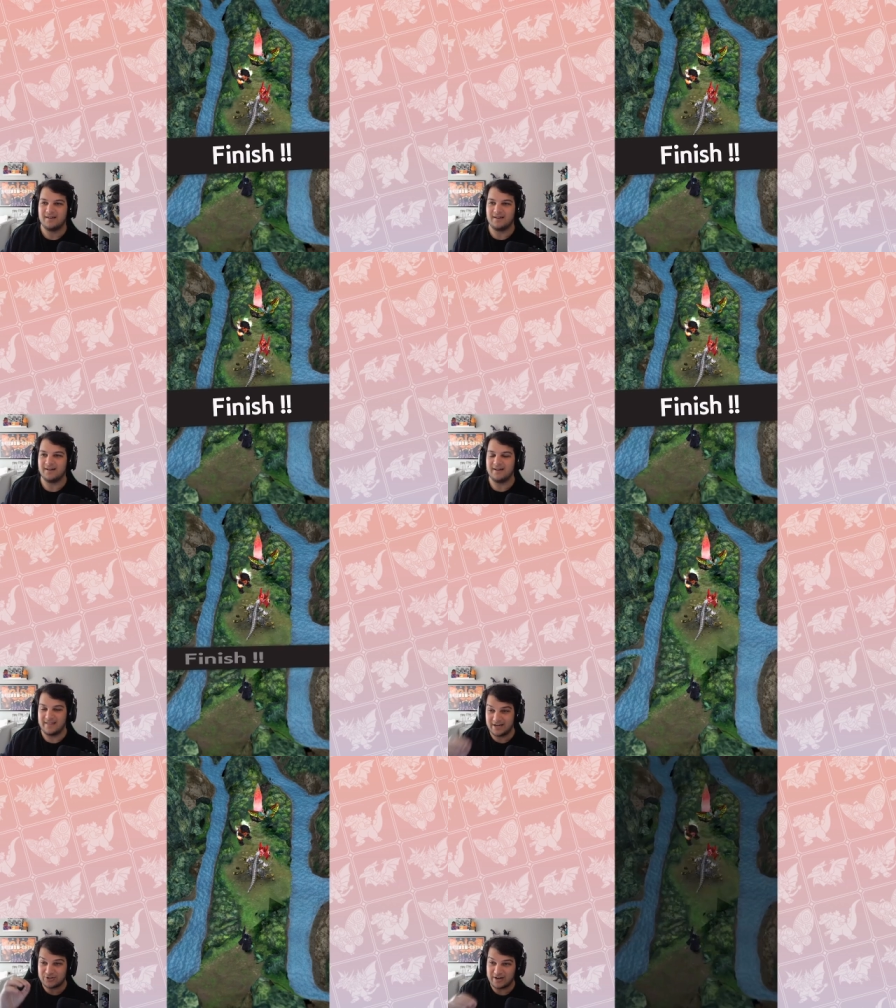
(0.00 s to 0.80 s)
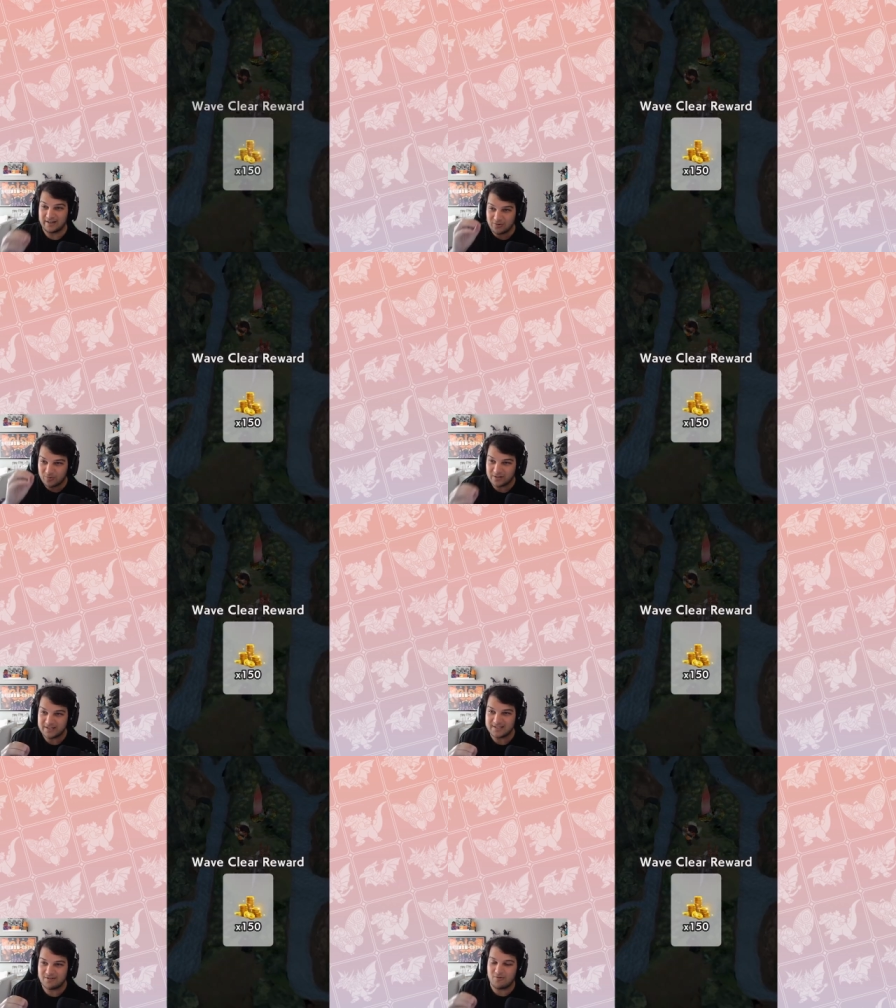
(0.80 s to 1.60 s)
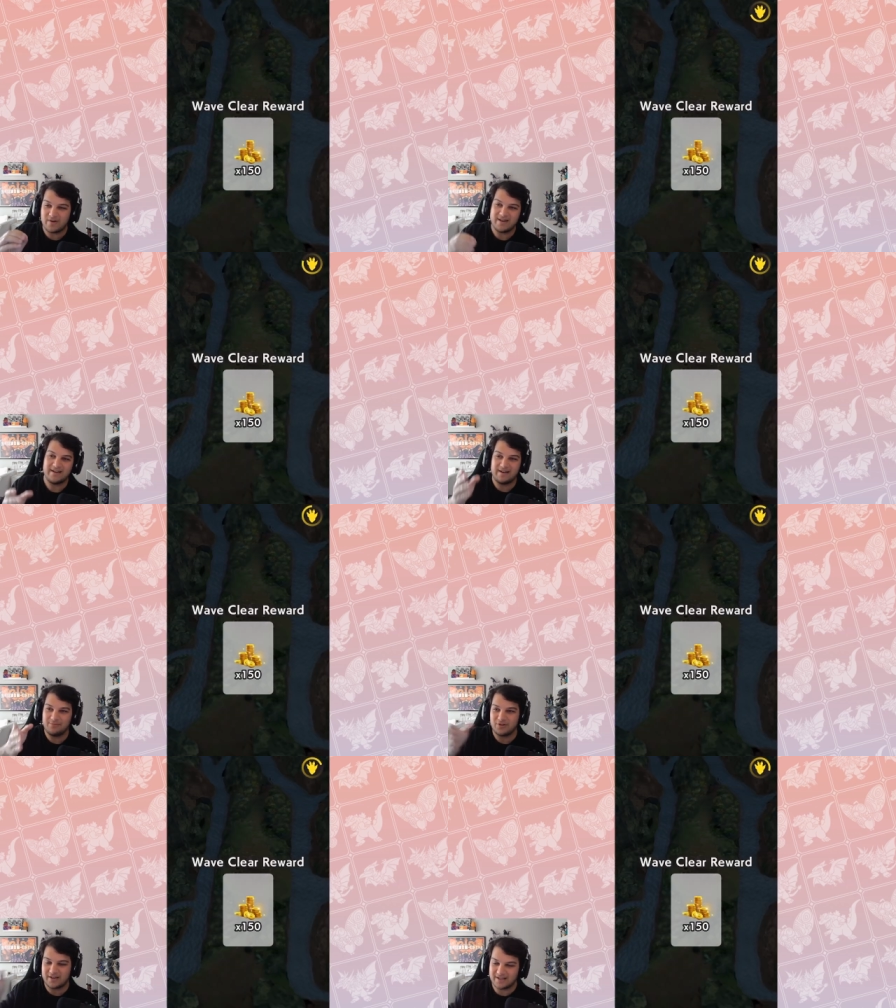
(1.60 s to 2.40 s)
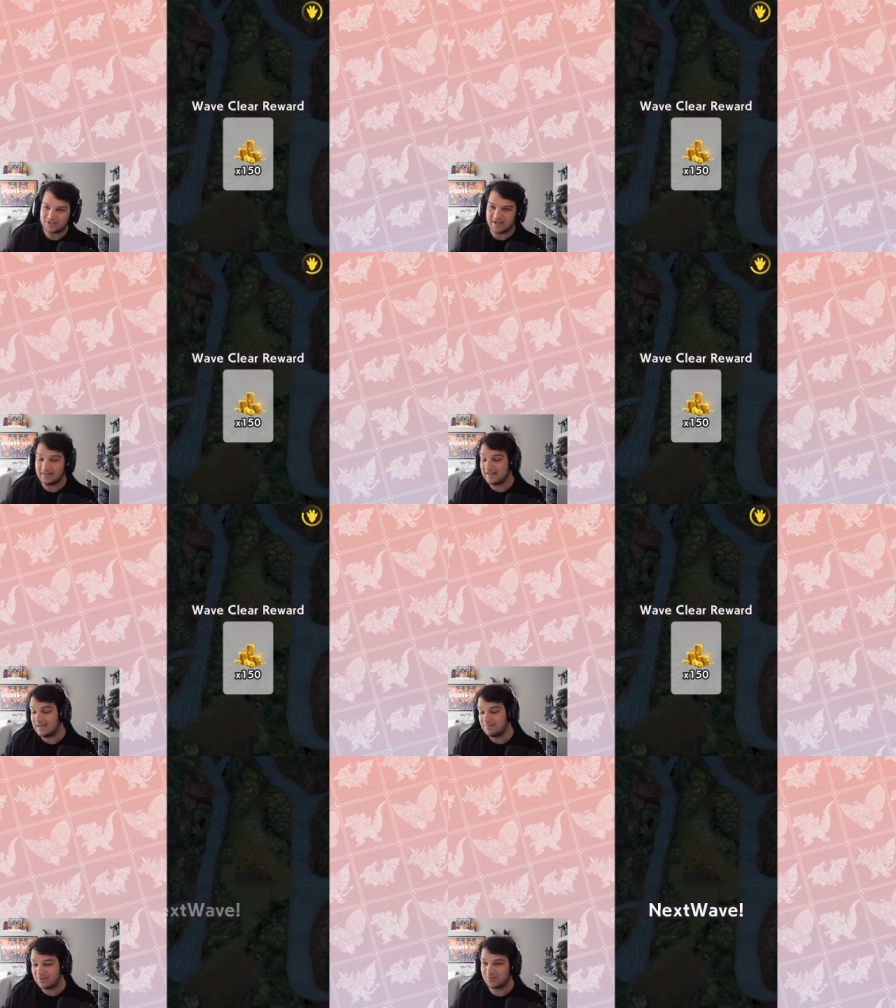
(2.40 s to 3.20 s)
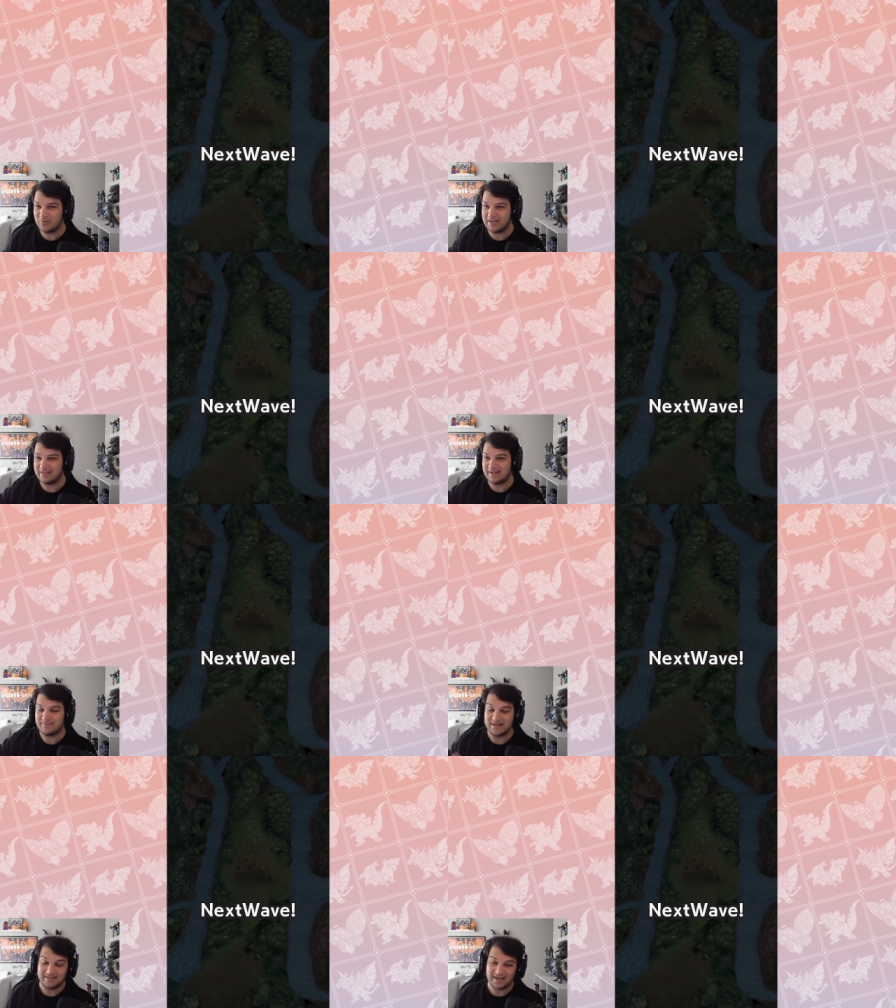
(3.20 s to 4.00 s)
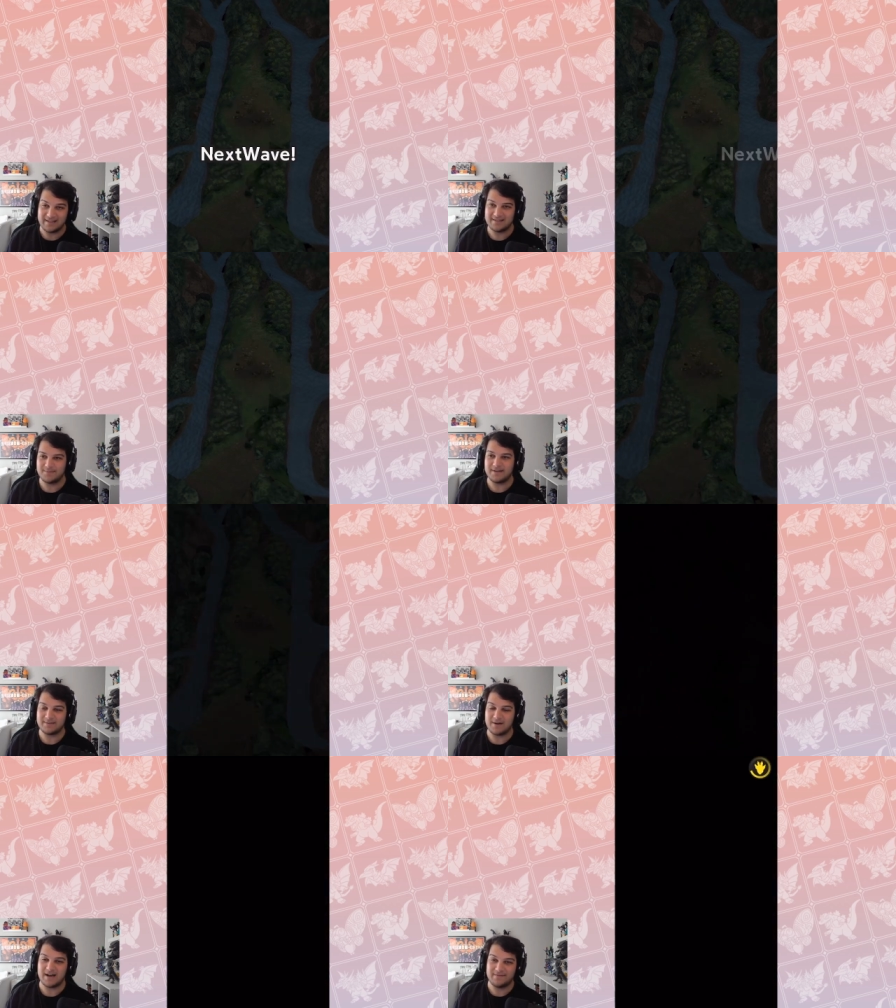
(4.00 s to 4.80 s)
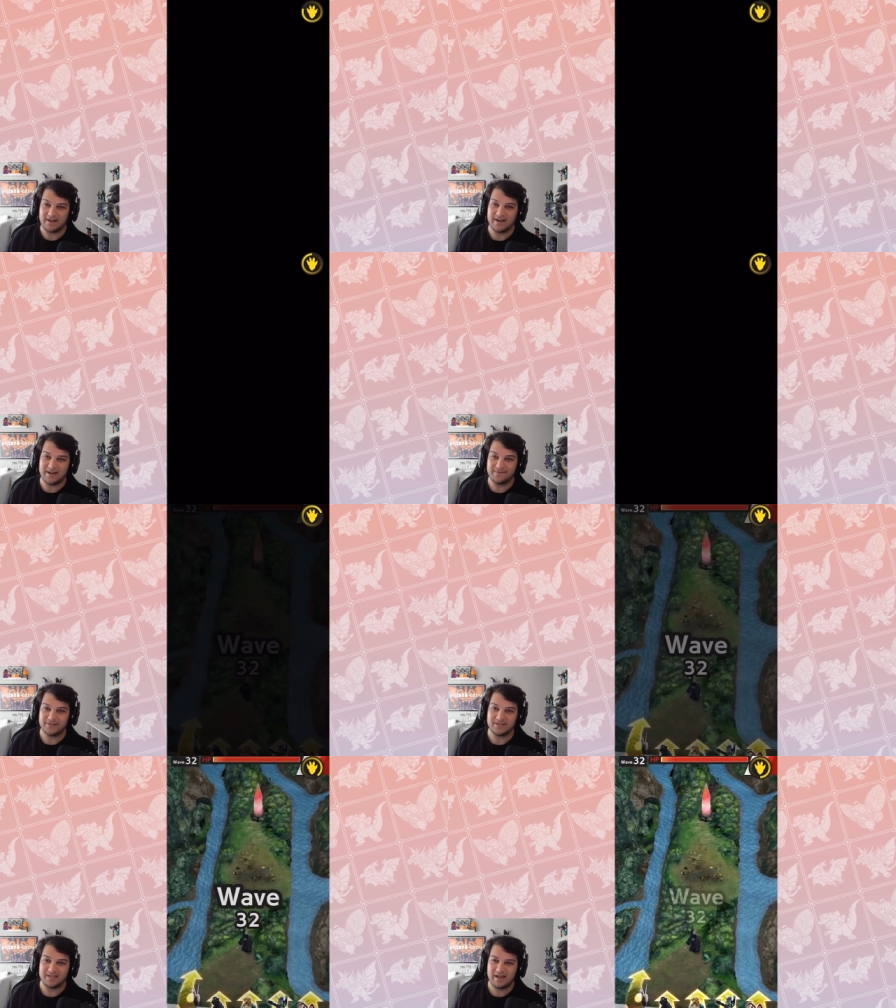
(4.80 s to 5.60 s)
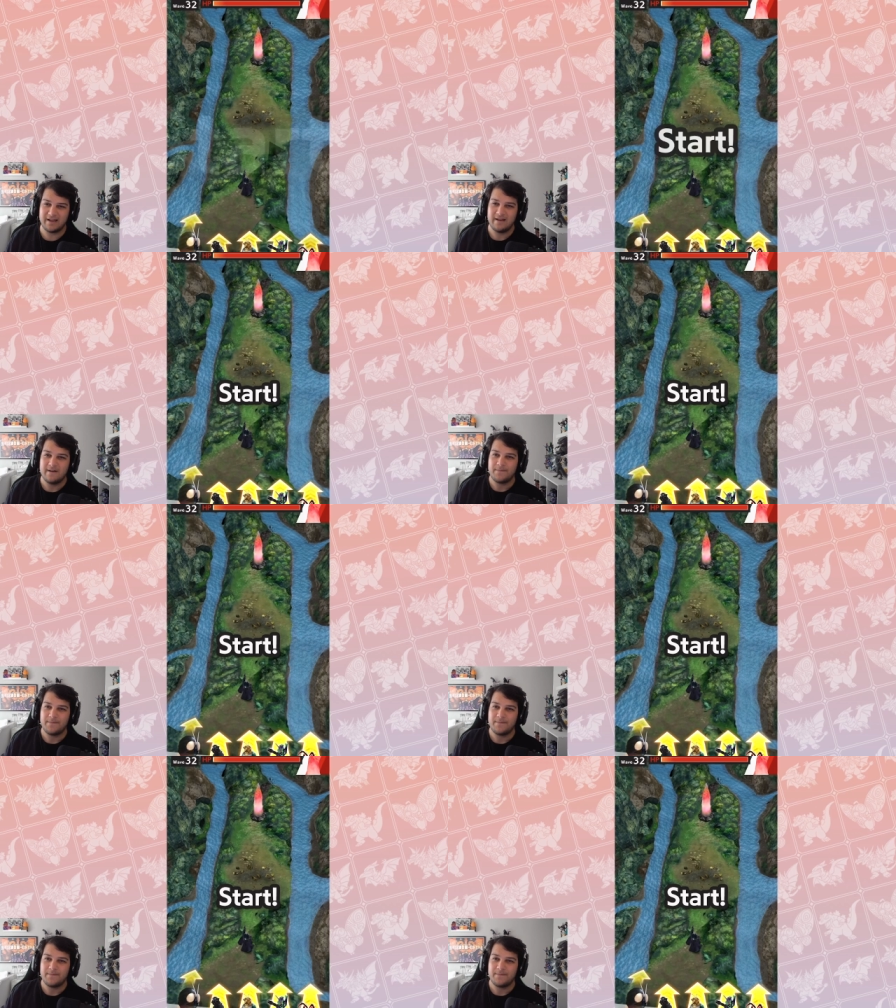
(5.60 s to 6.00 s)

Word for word: Uh, and then I try to like really zero in and I'm looking at chat like in between like my deaths because I'm ob I obviously die.